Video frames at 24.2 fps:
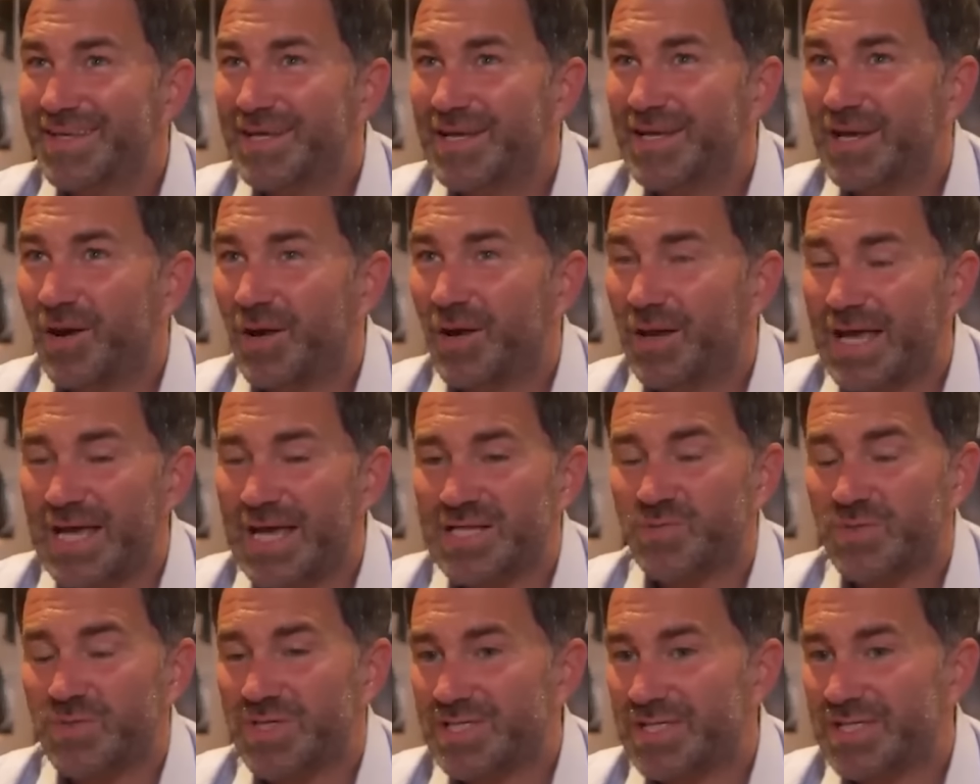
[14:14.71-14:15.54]
You know,
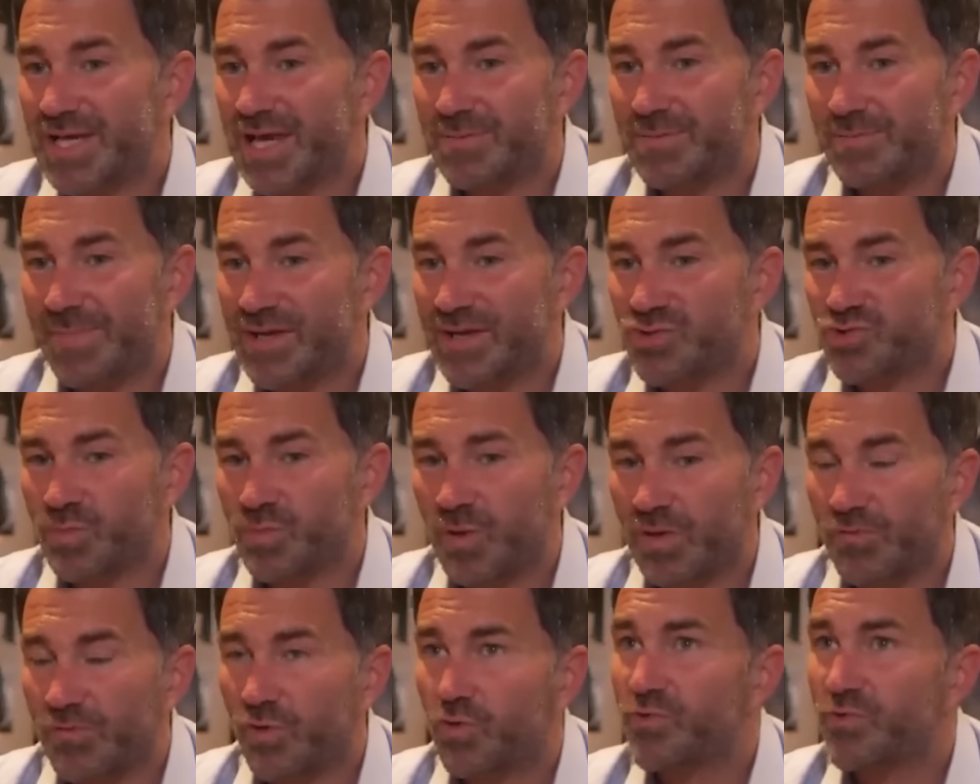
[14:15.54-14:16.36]
as we said,
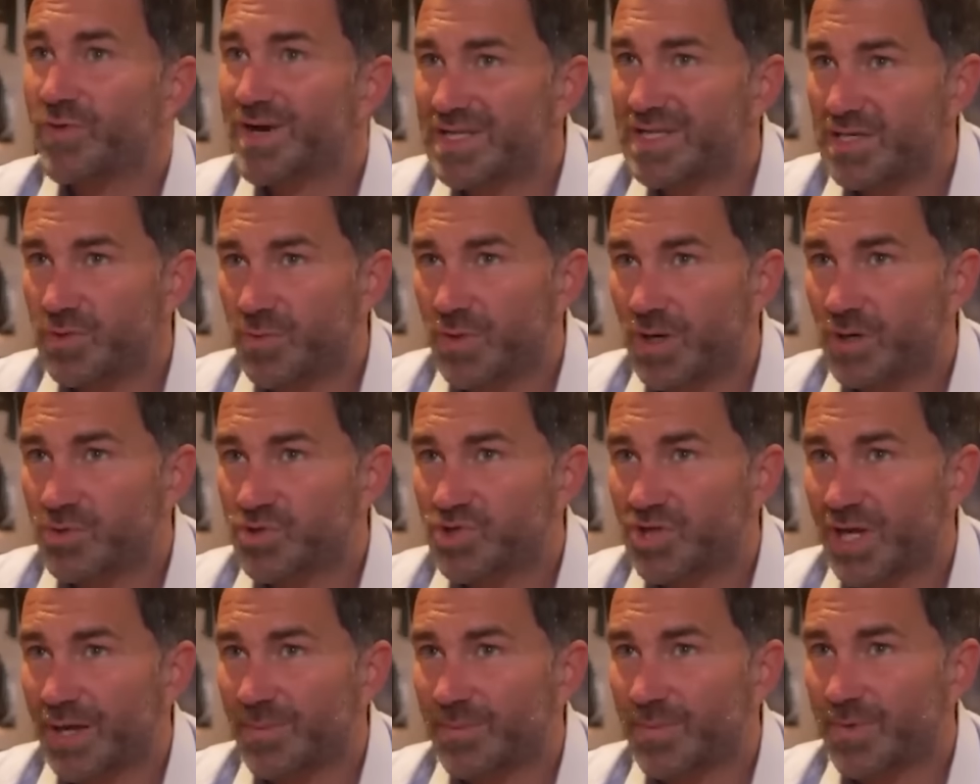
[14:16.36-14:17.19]
Madrimov, already world
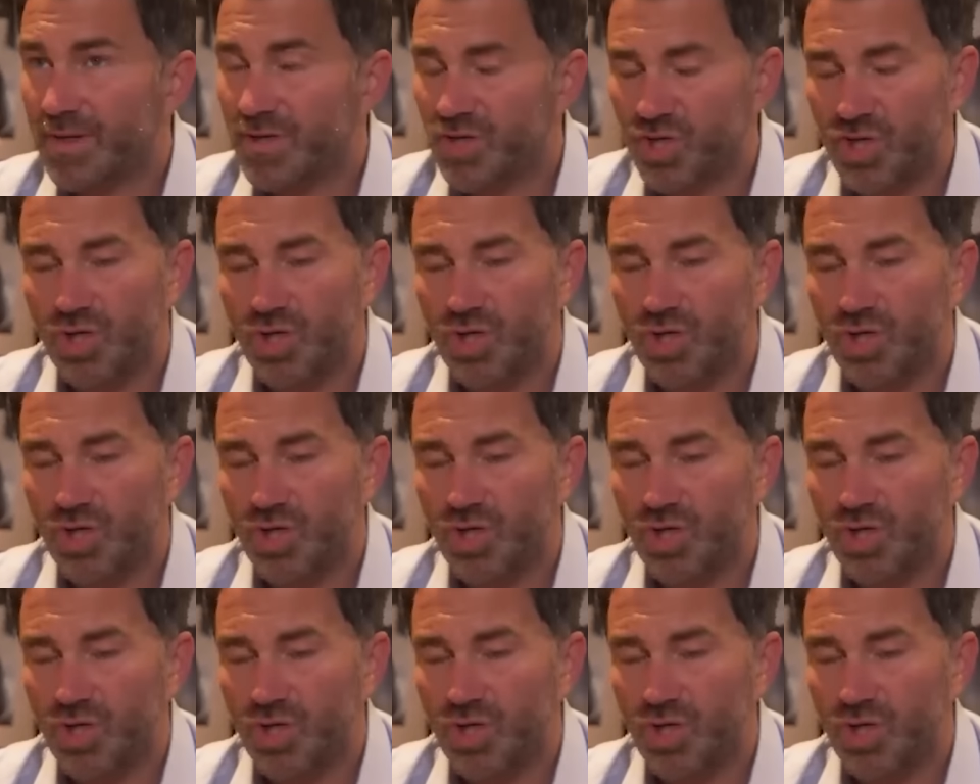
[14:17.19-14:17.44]
champion,